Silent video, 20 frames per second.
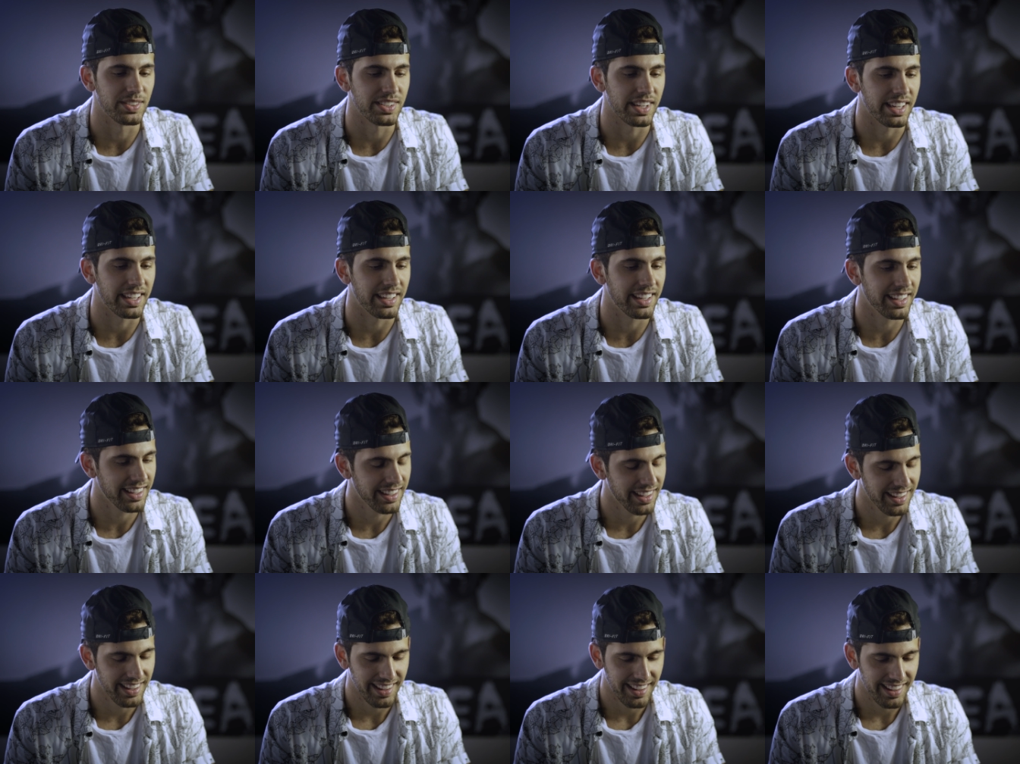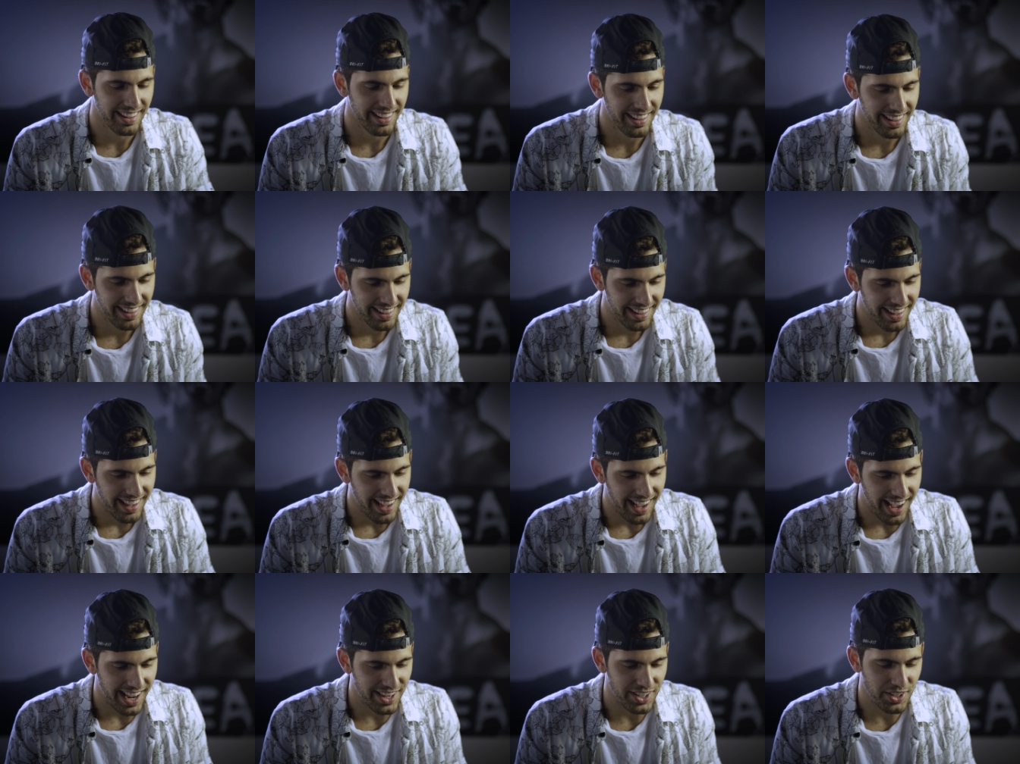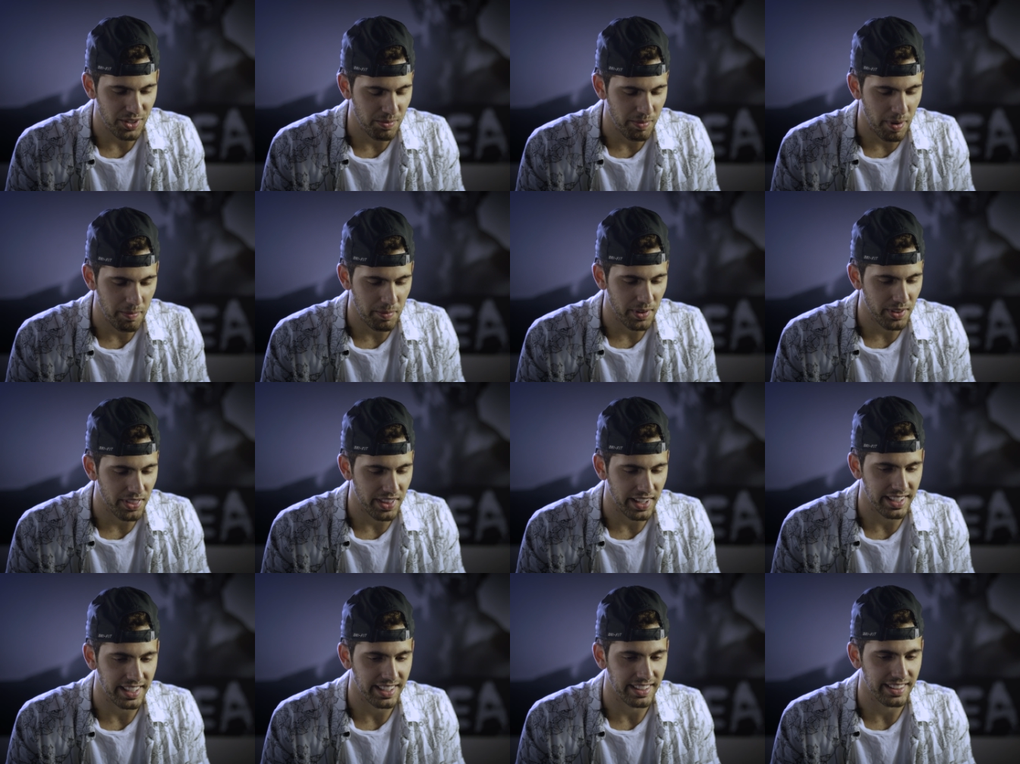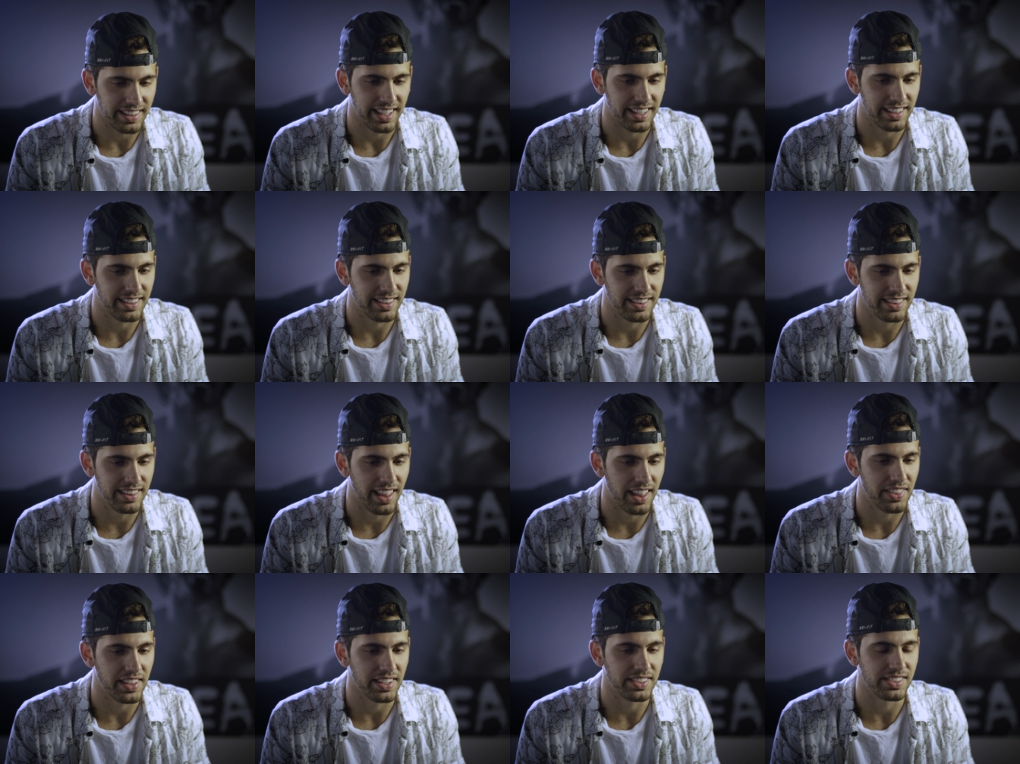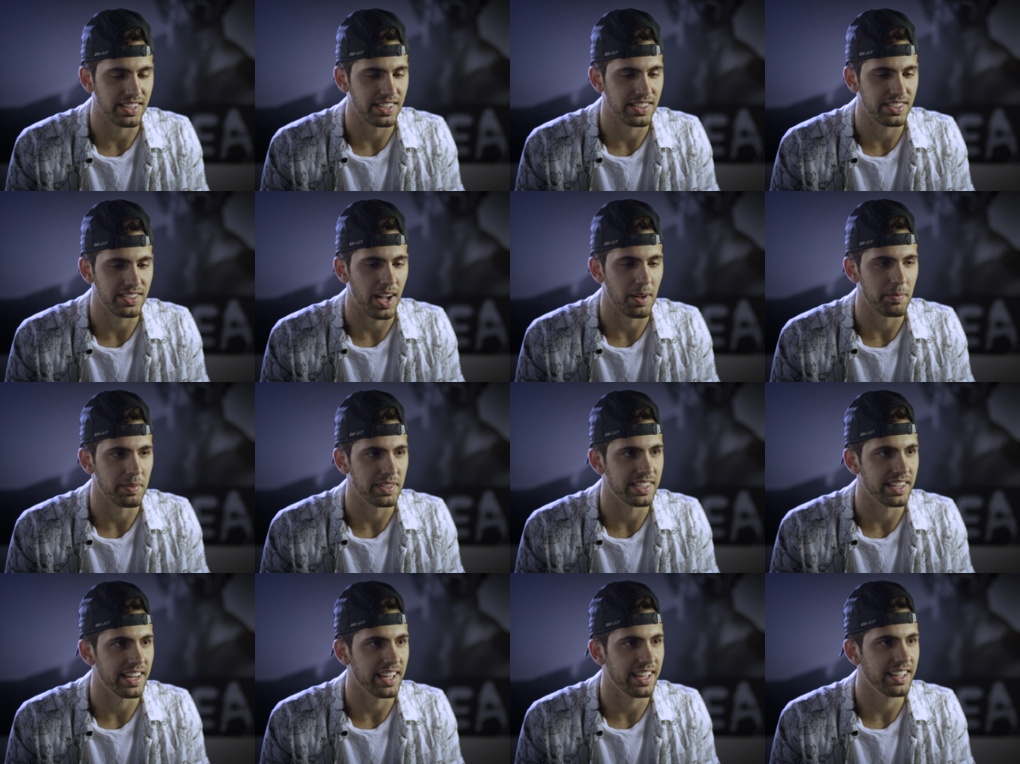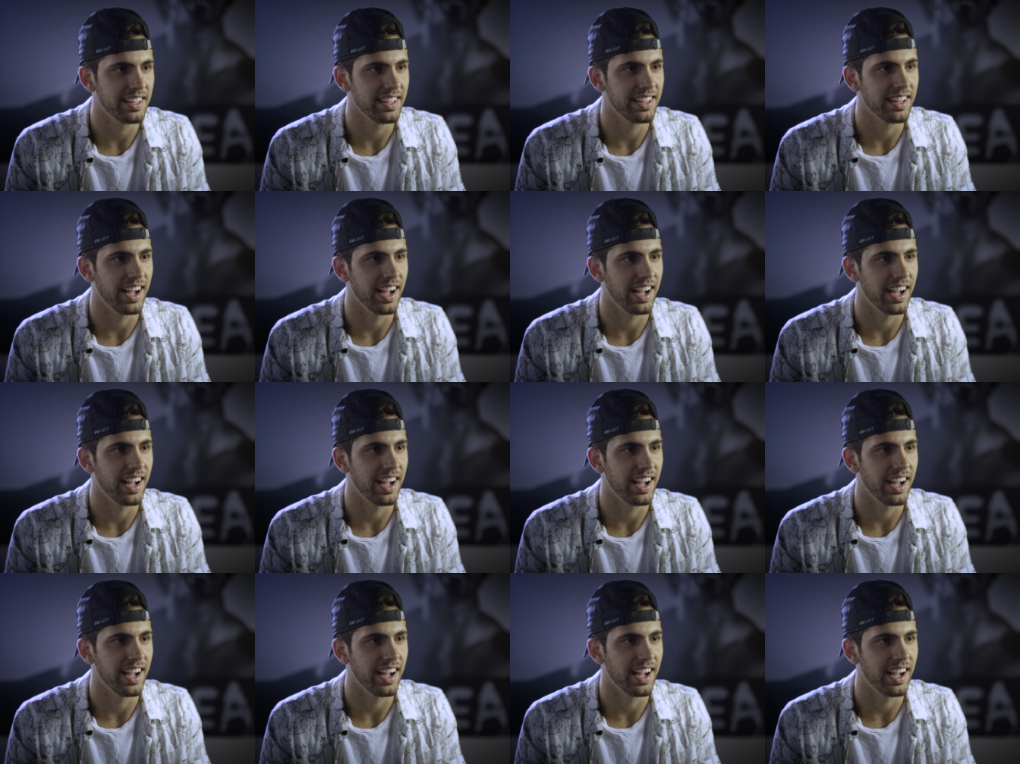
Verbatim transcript: I was like, I just remember thinking like nothing's gonna stop me today.